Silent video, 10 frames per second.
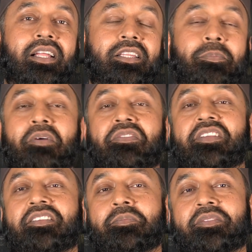The
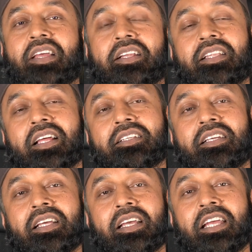Prophet said that
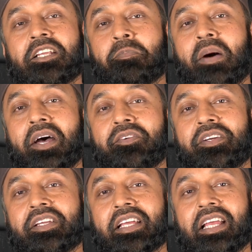hidden partnering